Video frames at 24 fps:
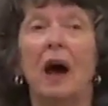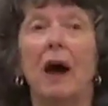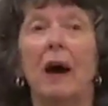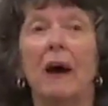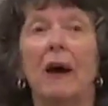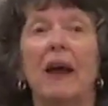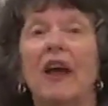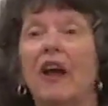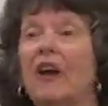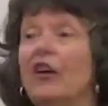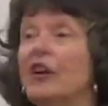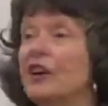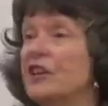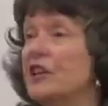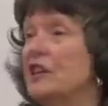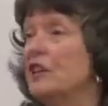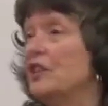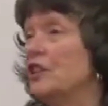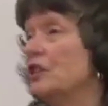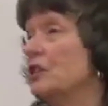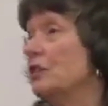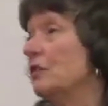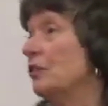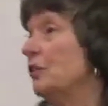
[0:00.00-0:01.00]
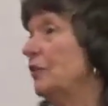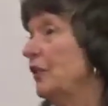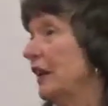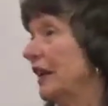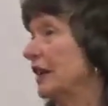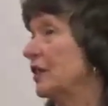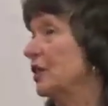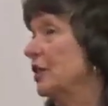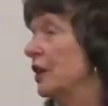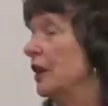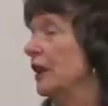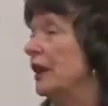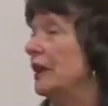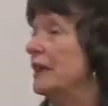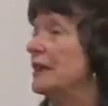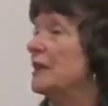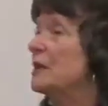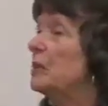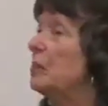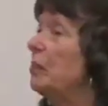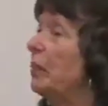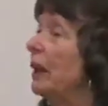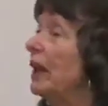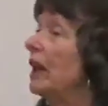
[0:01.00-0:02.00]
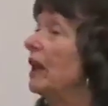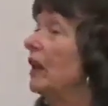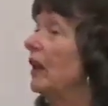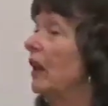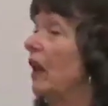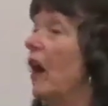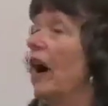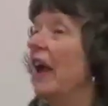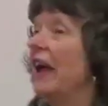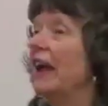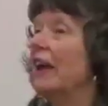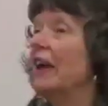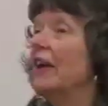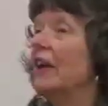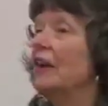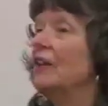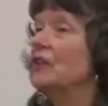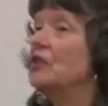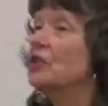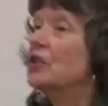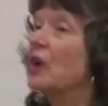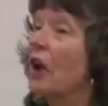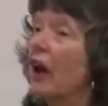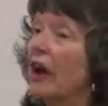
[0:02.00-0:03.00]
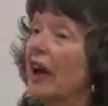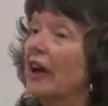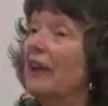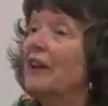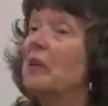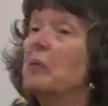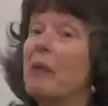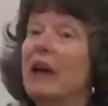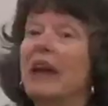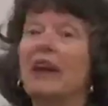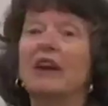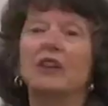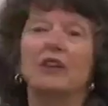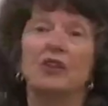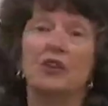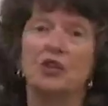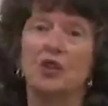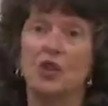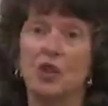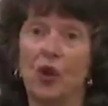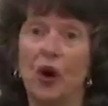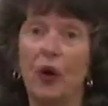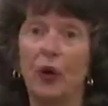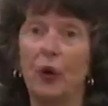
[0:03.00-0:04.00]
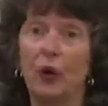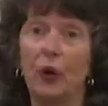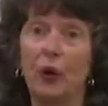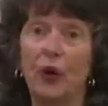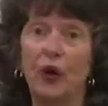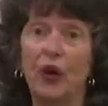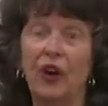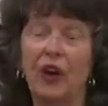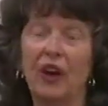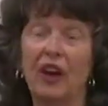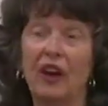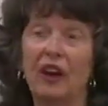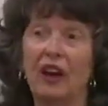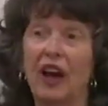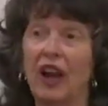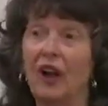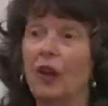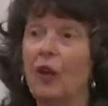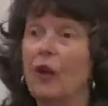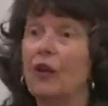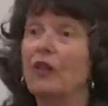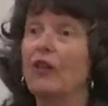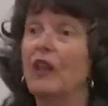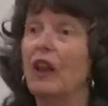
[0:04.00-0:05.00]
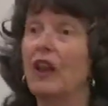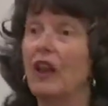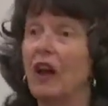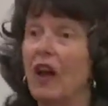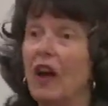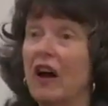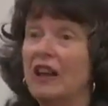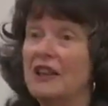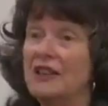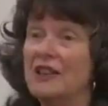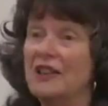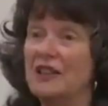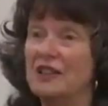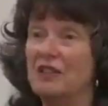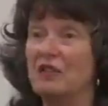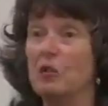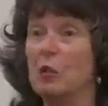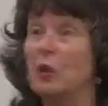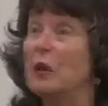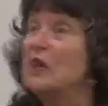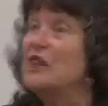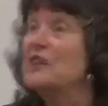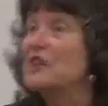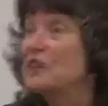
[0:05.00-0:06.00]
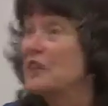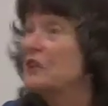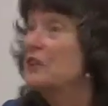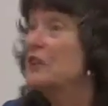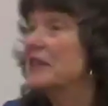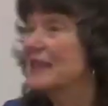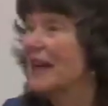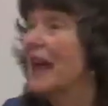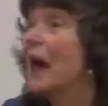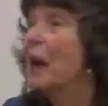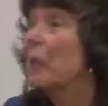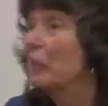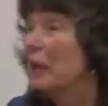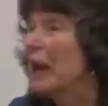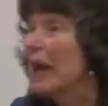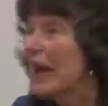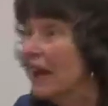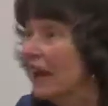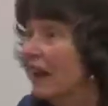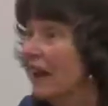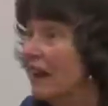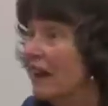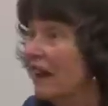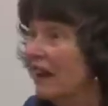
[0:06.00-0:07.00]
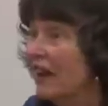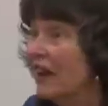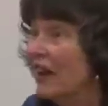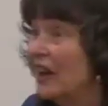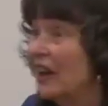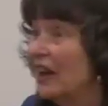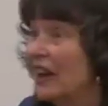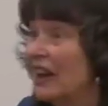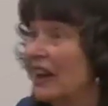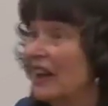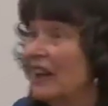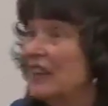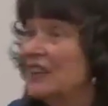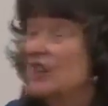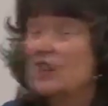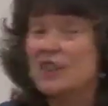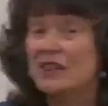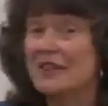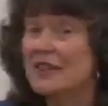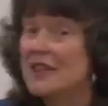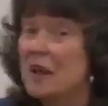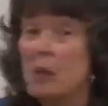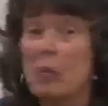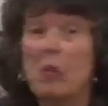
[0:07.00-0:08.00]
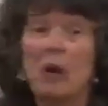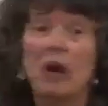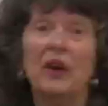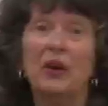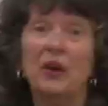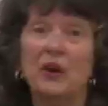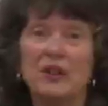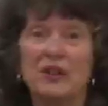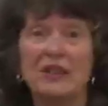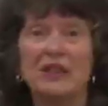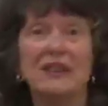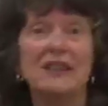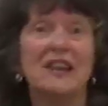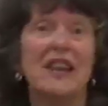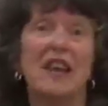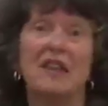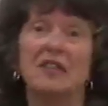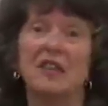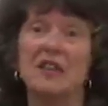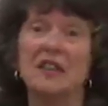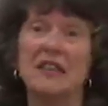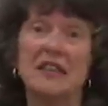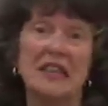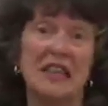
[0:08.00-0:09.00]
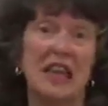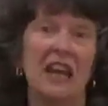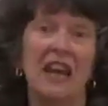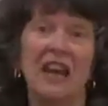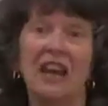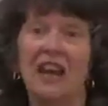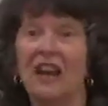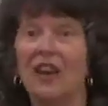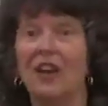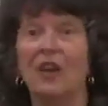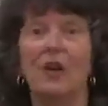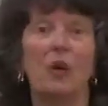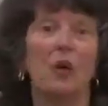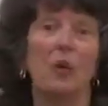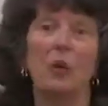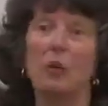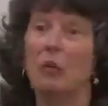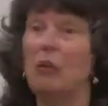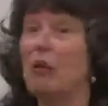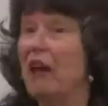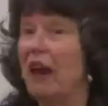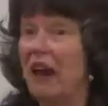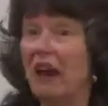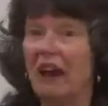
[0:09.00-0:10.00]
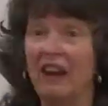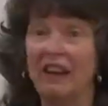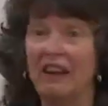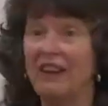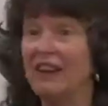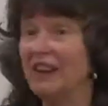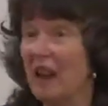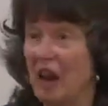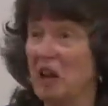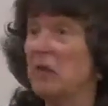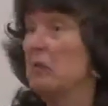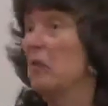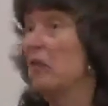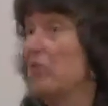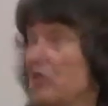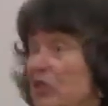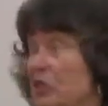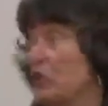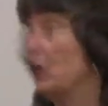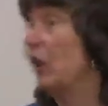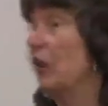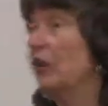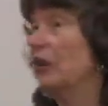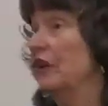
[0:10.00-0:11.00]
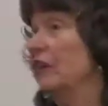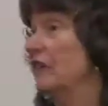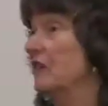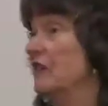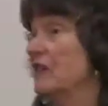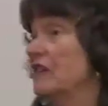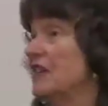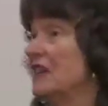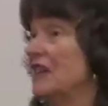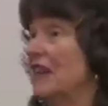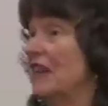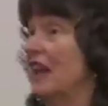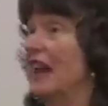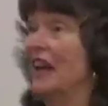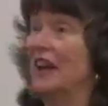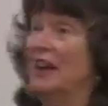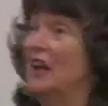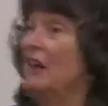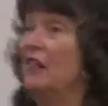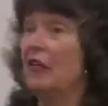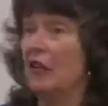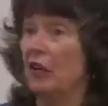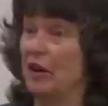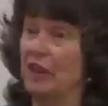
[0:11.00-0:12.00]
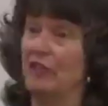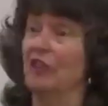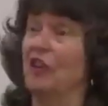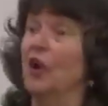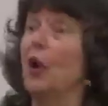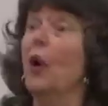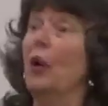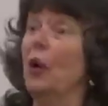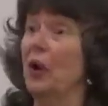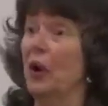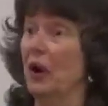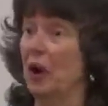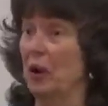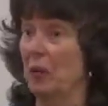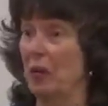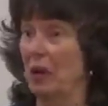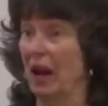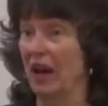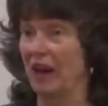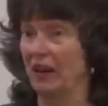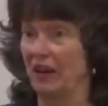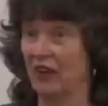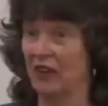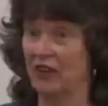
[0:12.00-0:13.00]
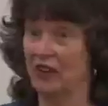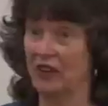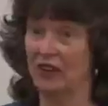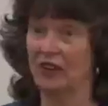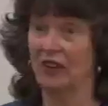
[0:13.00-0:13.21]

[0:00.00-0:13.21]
heritage of fiction is a bit like trying to make a joke along the lines of winter is coming to someone who's never seen or read Game of Thrones and never even heard about it.